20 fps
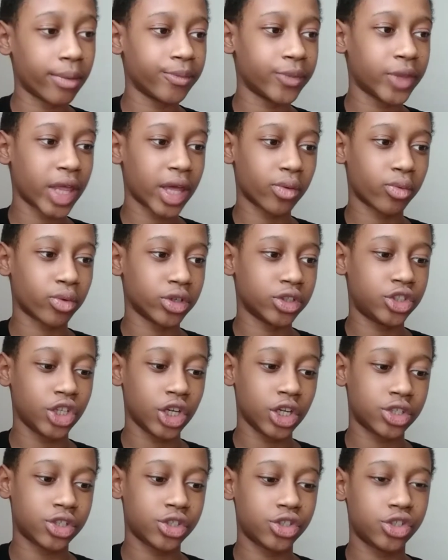They were
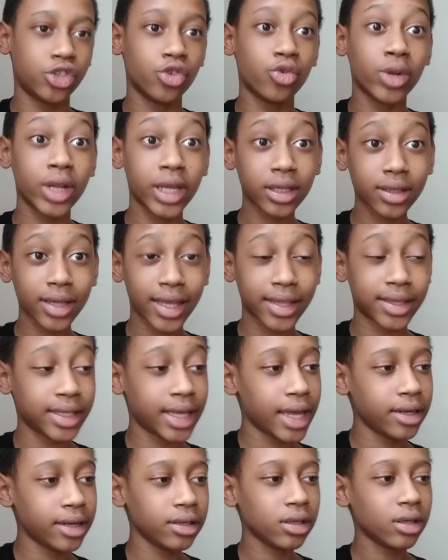just shooting at the
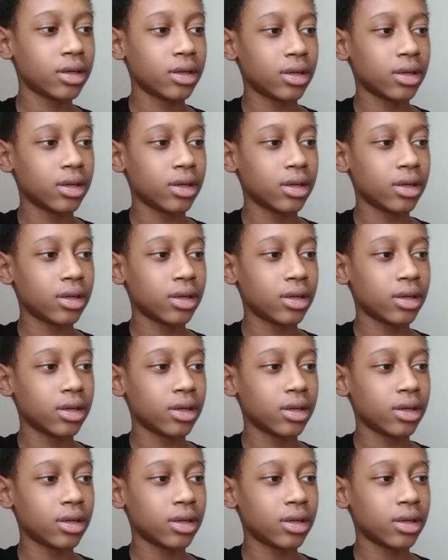end.